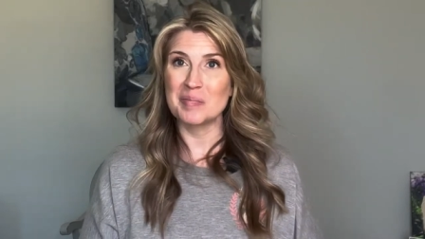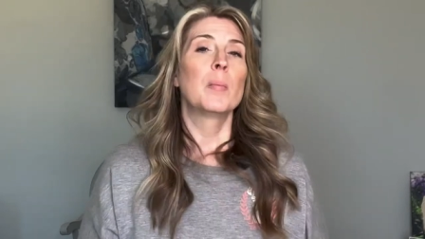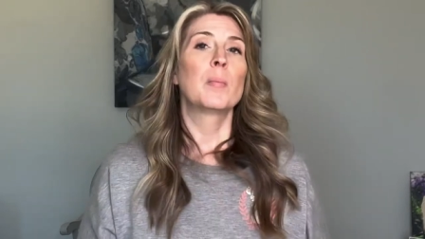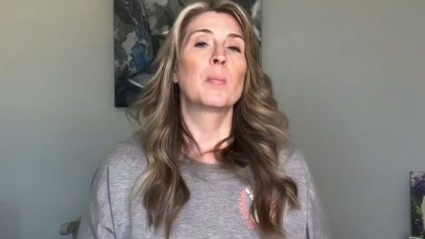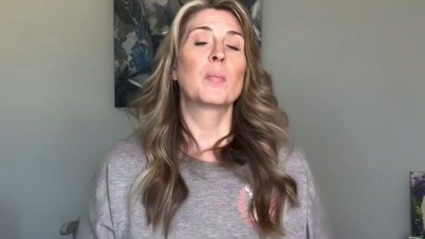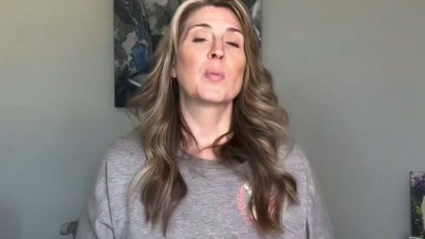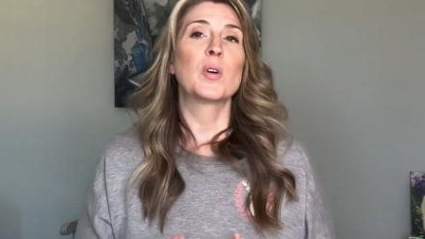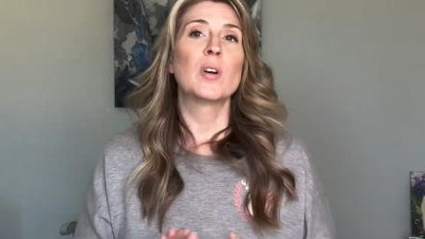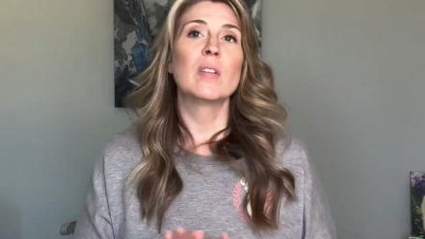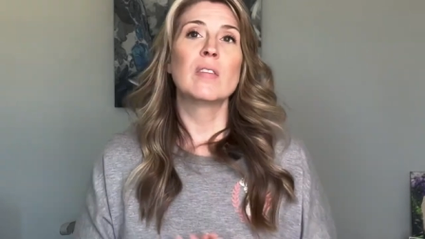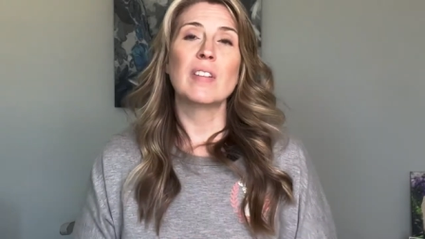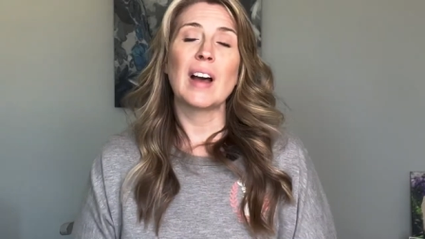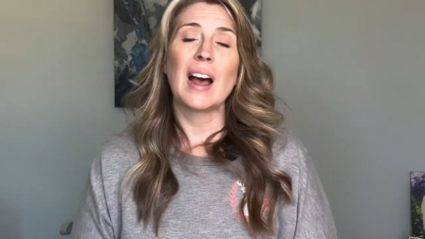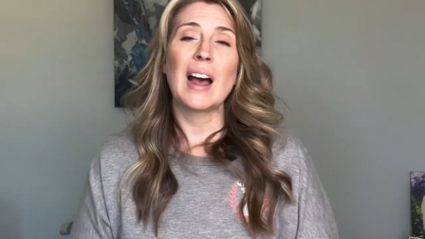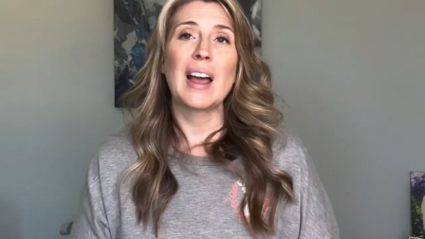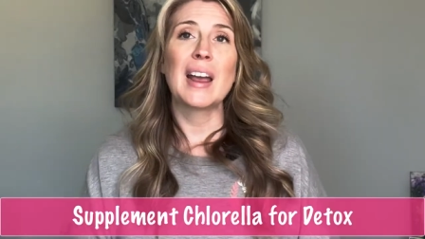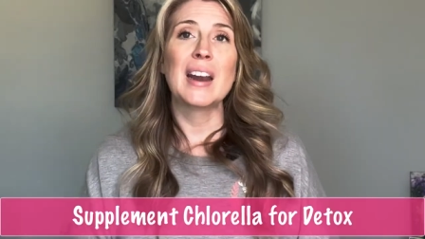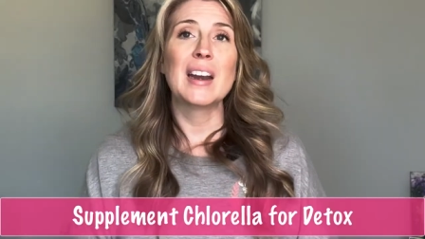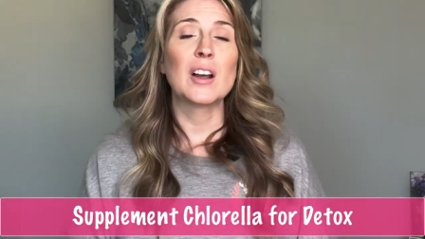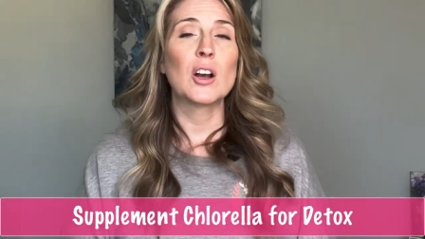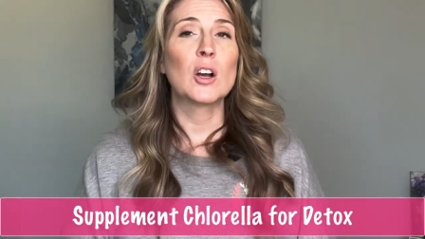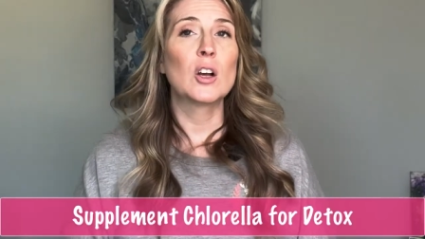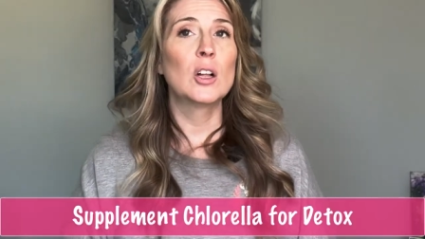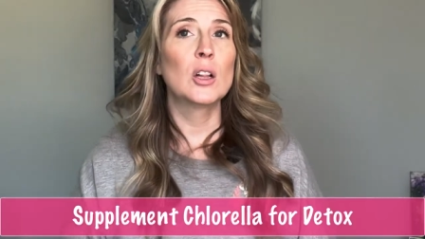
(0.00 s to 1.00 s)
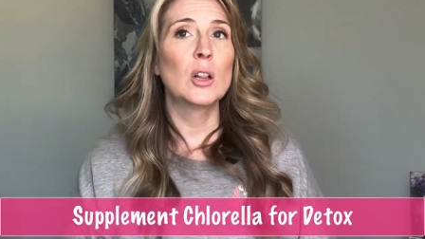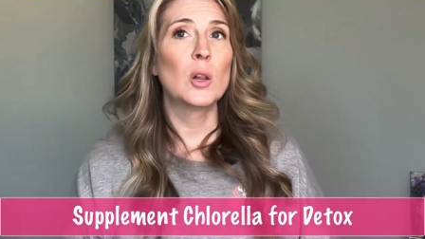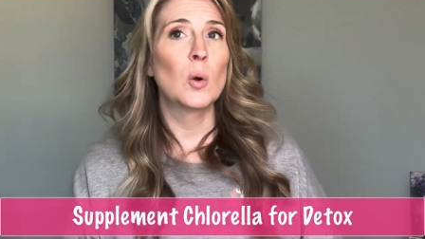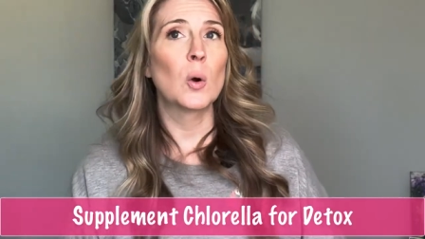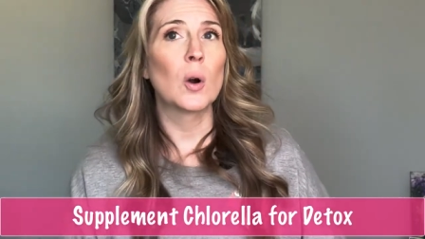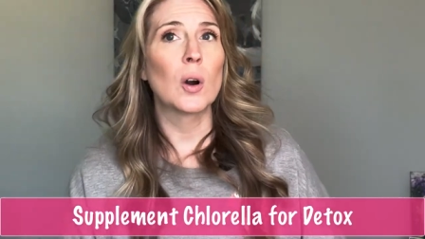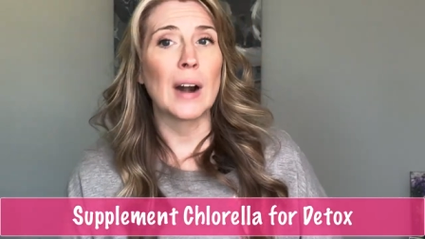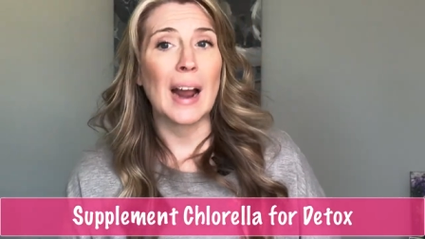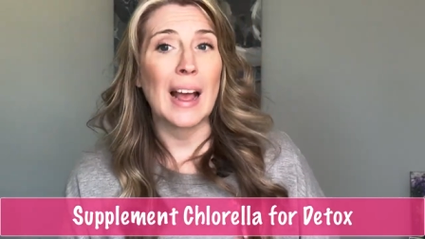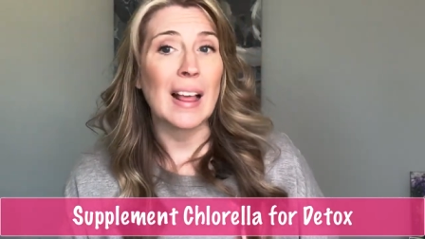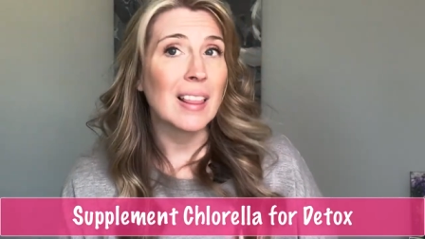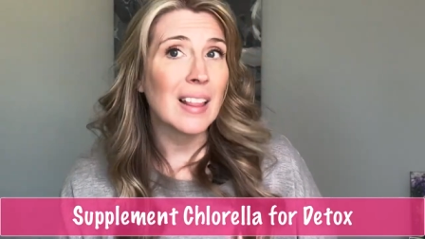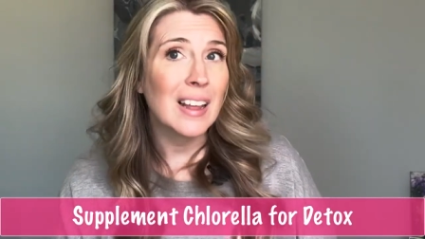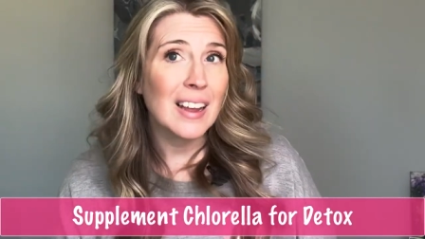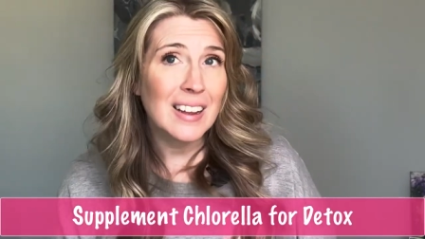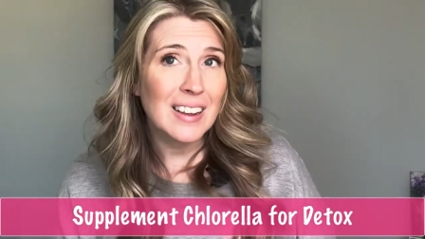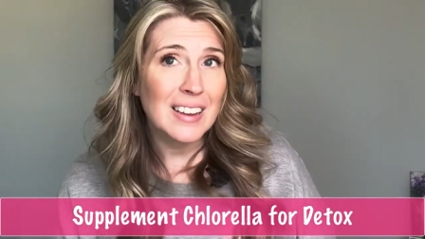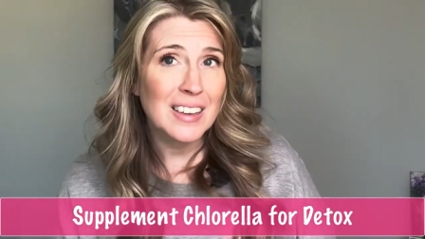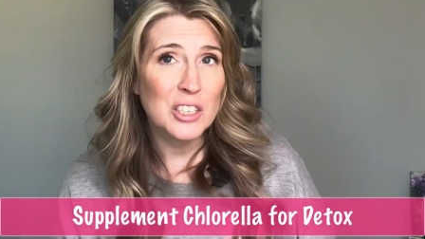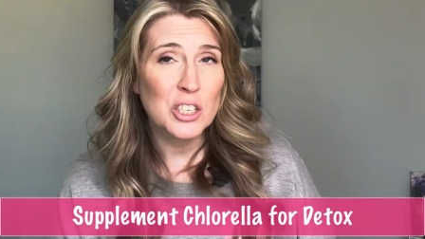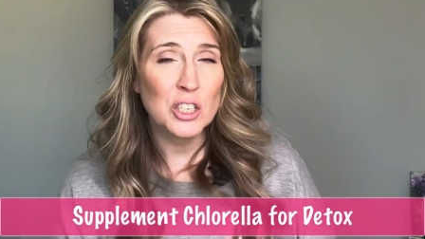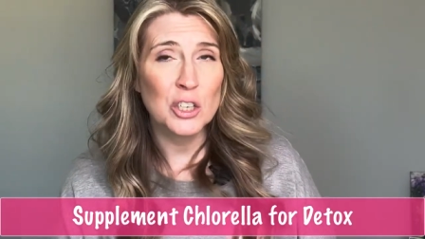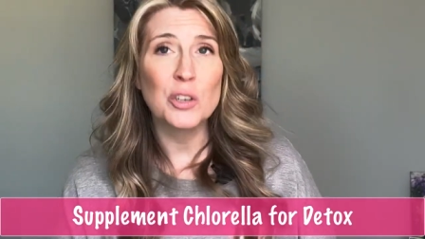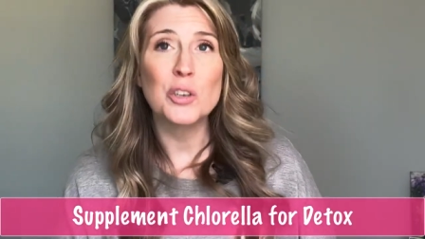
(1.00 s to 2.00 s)
Provide
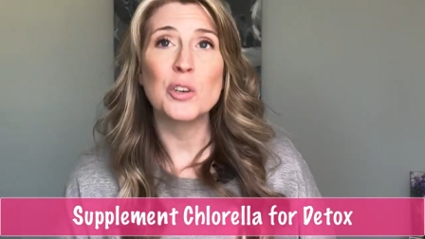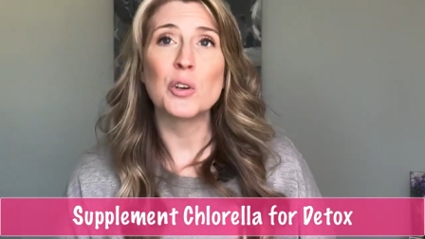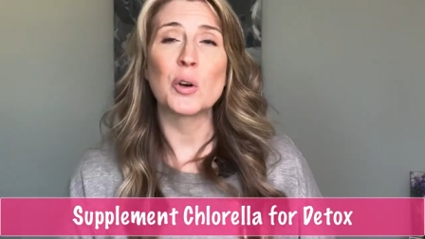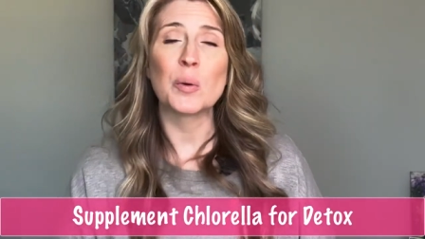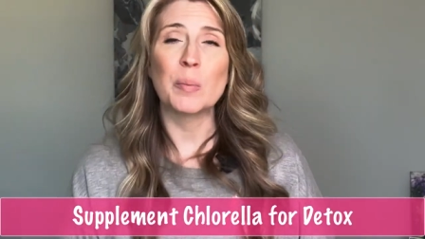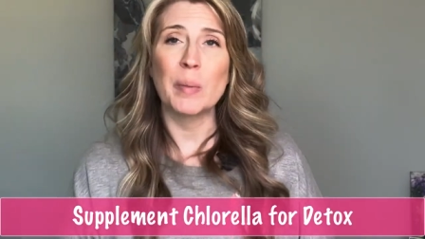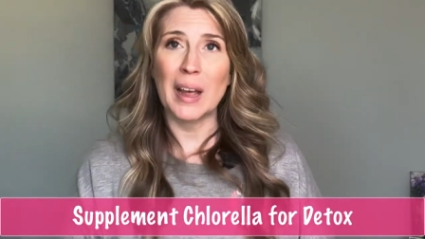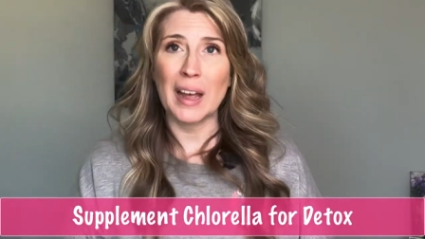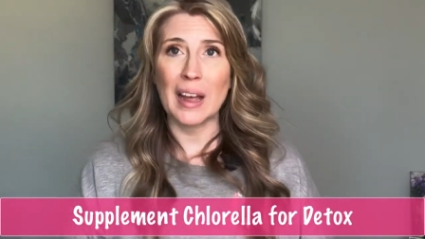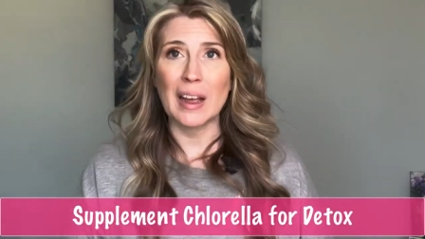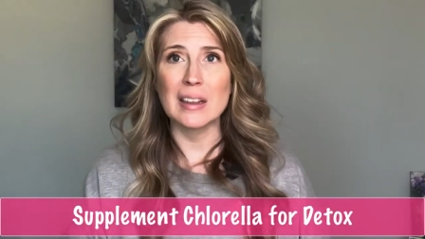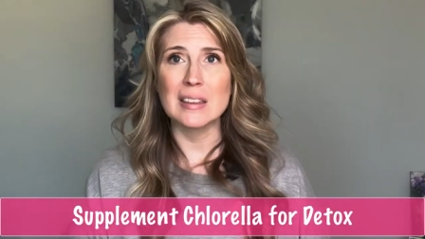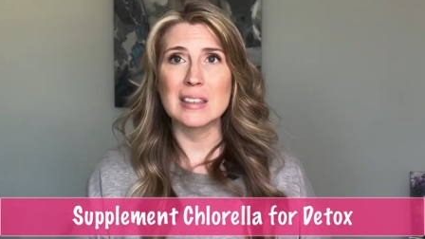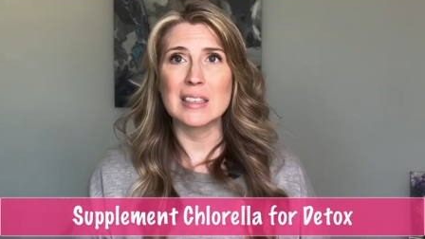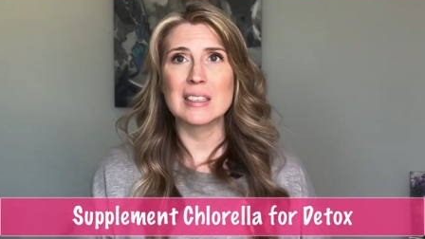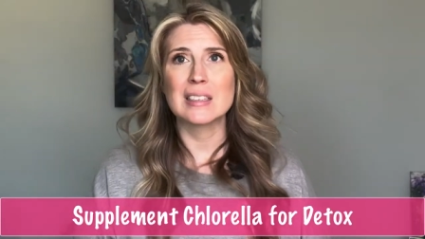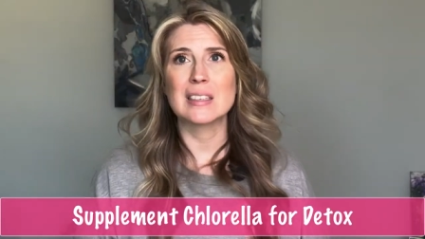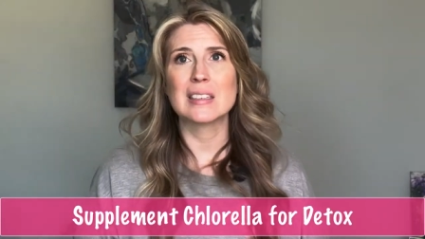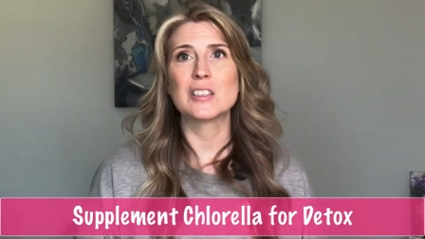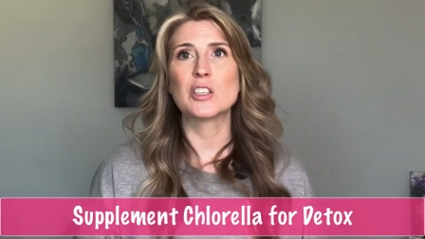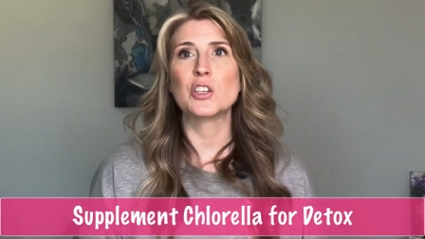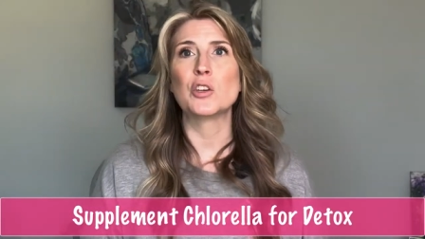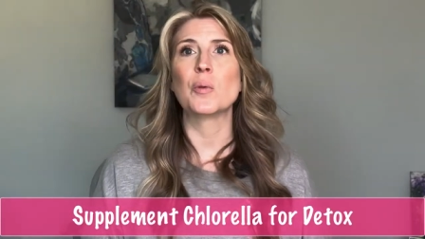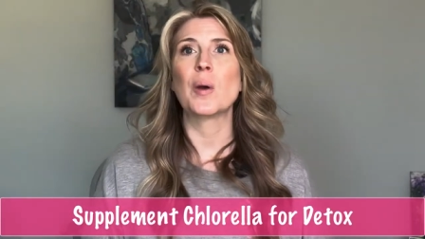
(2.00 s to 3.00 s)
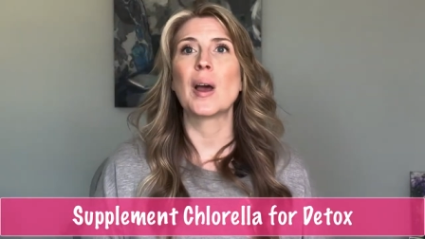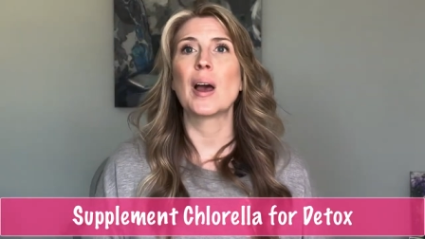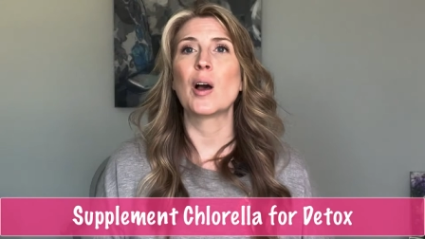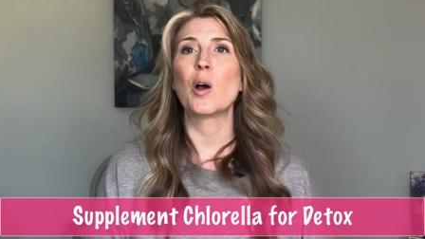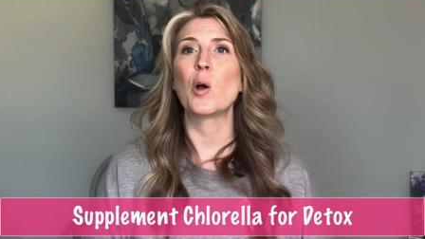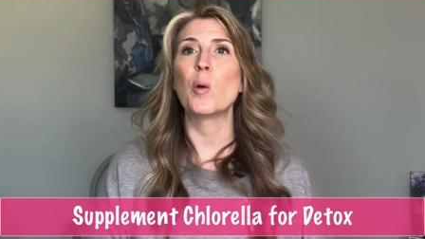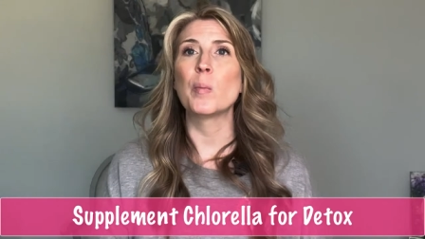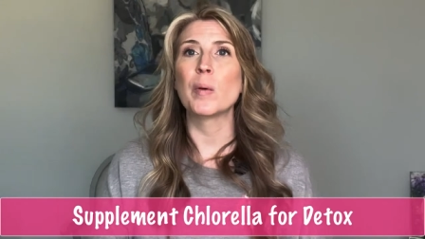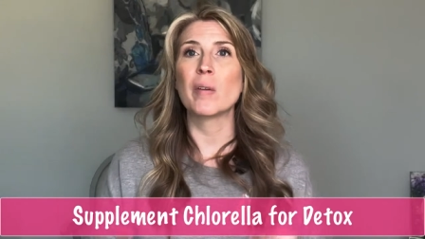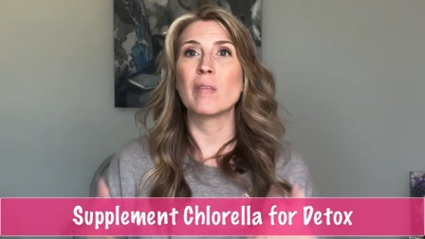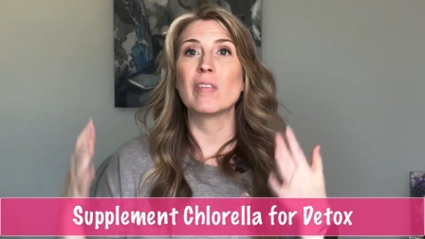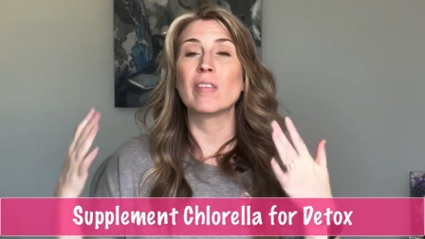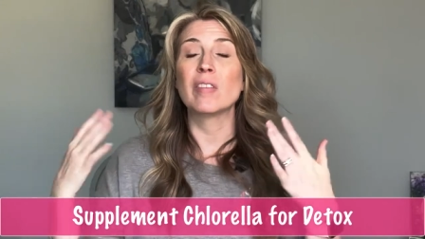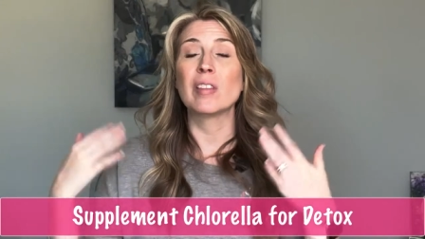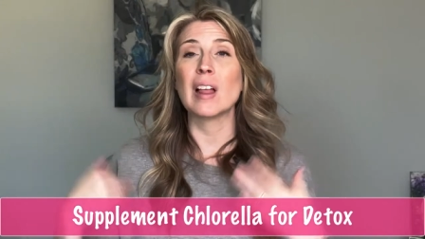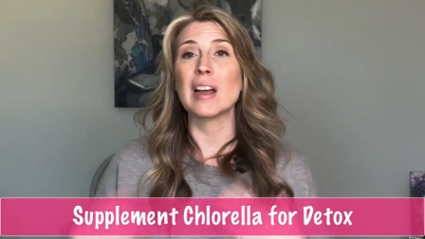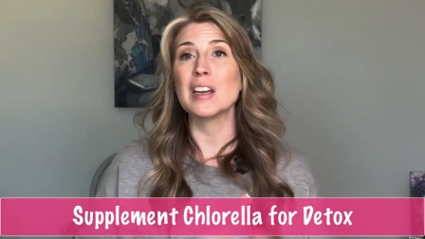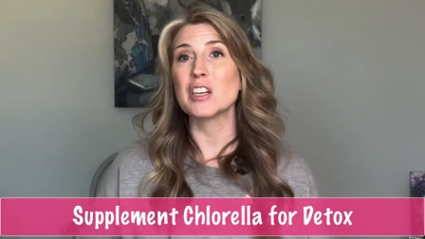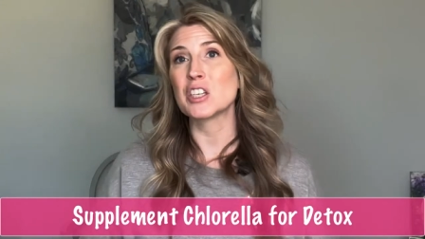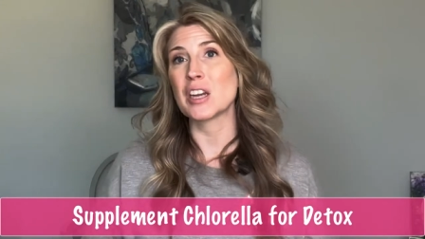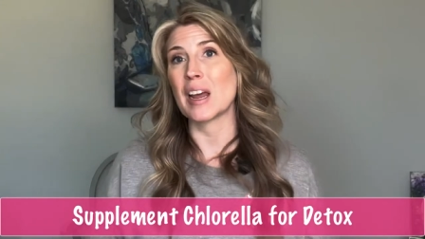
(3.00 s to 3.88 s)
chlorella to your pets to help flush